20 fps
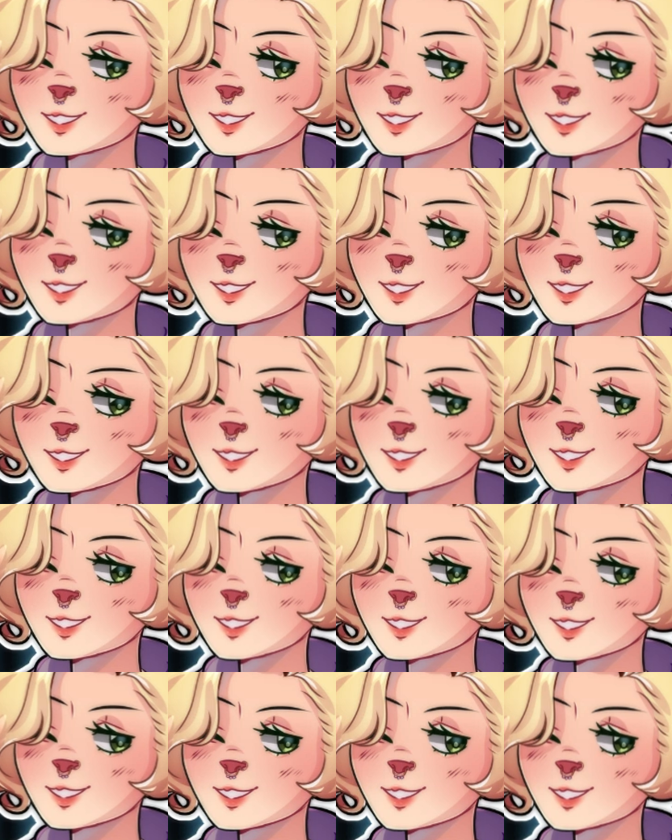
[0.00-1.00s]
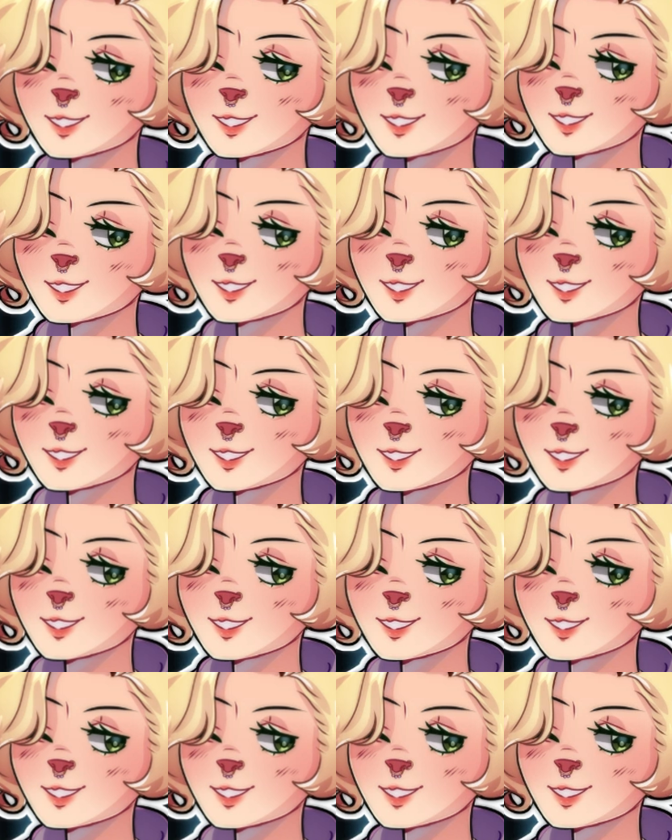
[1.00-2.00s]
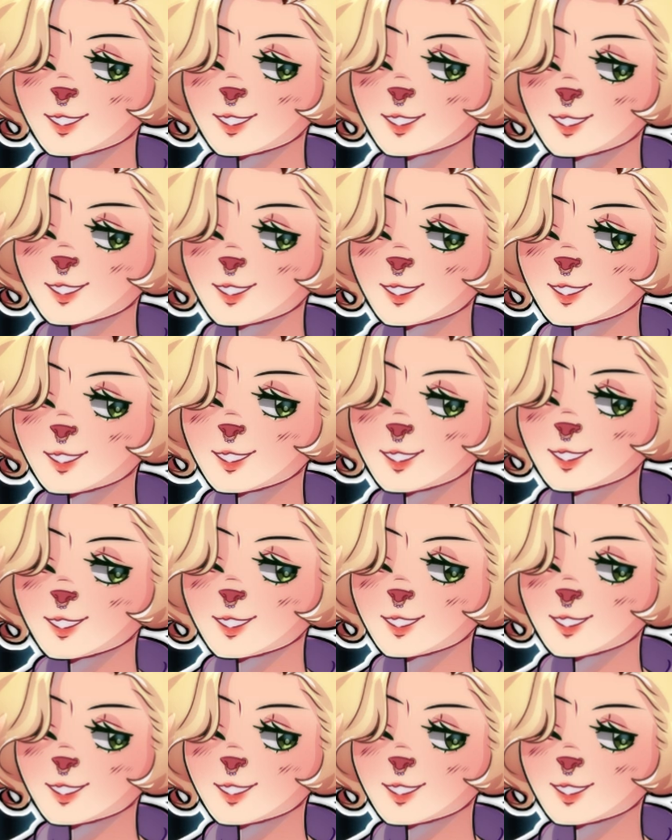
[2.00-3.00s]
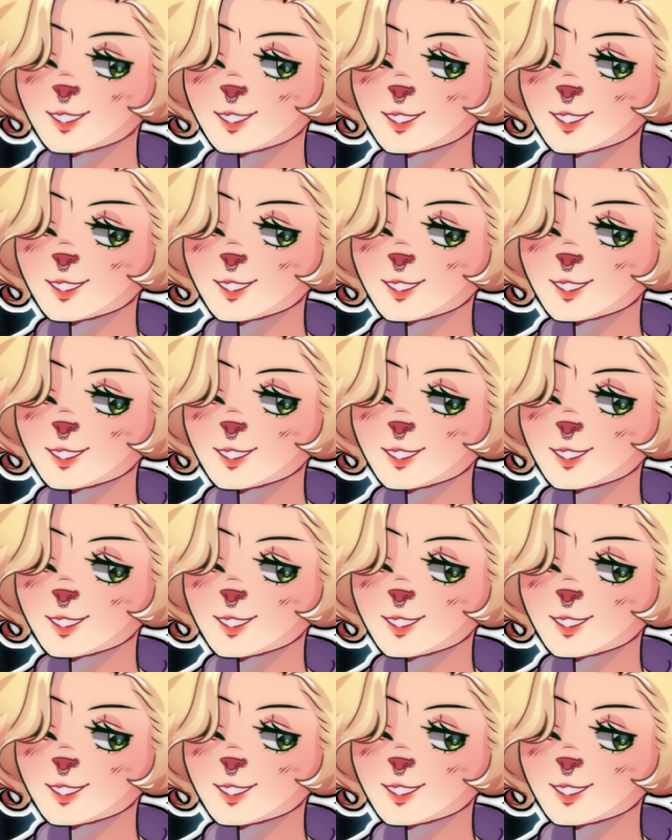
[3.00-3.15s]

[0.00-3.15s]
(no one is talking)